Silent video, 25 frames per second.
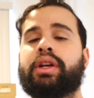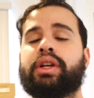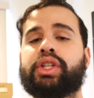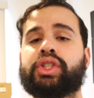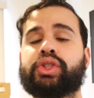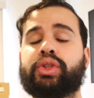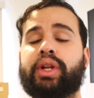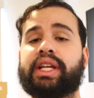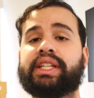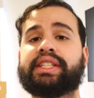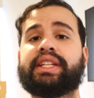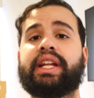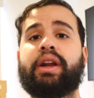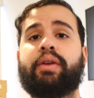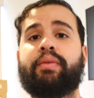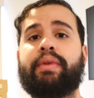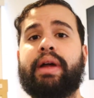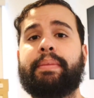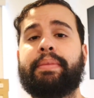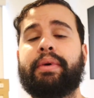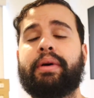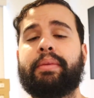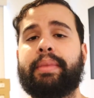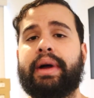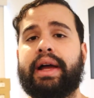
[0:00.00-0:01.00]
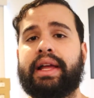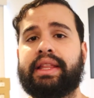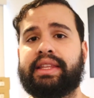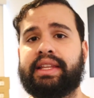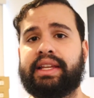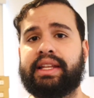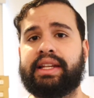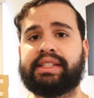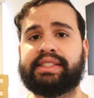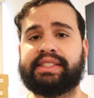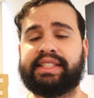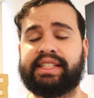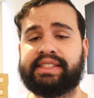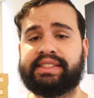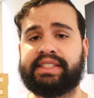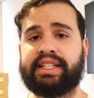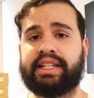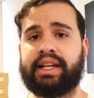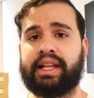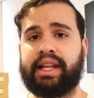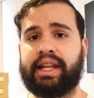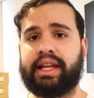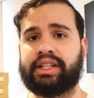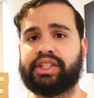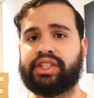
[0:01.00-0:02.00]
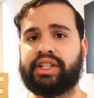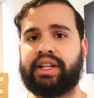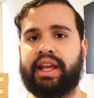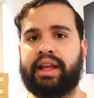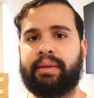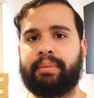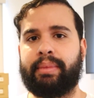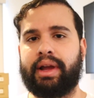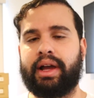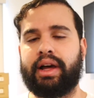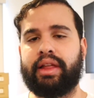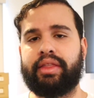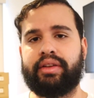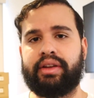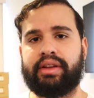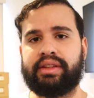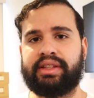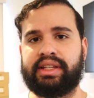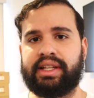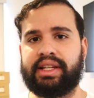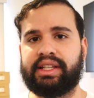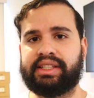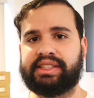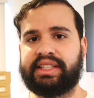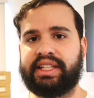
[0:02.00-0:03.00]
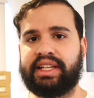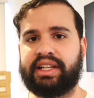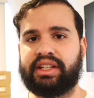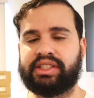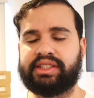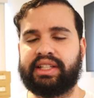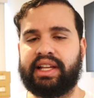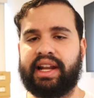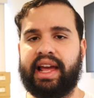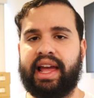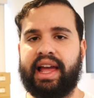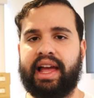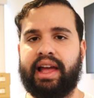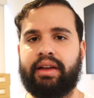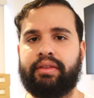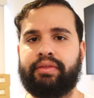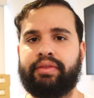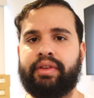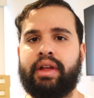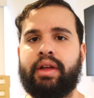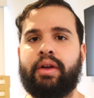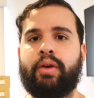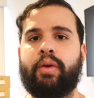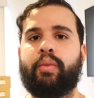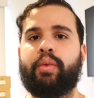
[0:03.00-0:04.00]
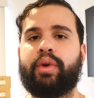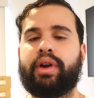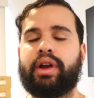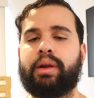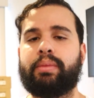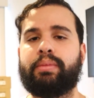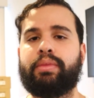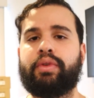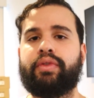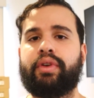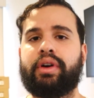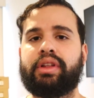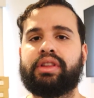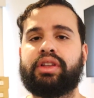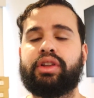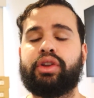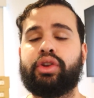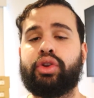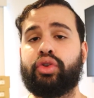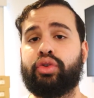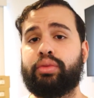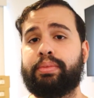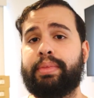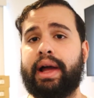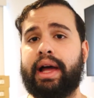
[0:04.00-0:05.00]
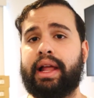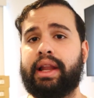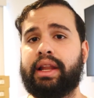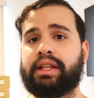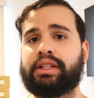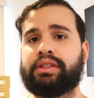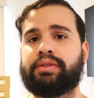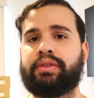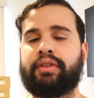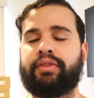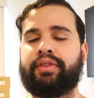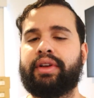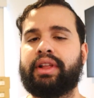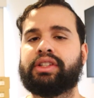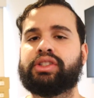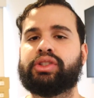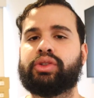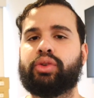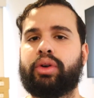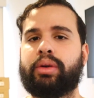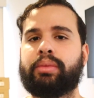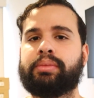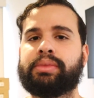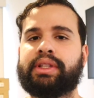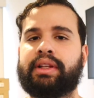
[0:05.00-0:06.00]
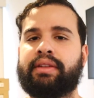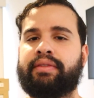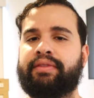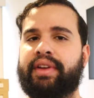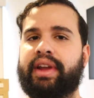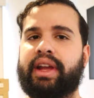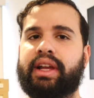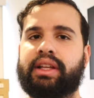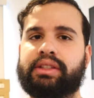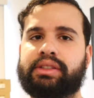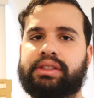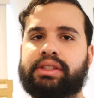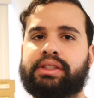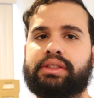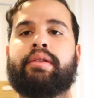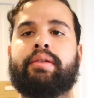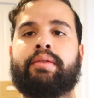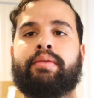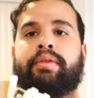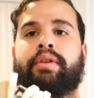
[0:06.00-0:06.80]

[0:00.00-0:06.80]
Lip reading: So that's gonna wrap up my Adidas Yeezy collection and my other Adidas sneakers that I have. We're gonna move on to New Balance, Revenge Storms, and Vans.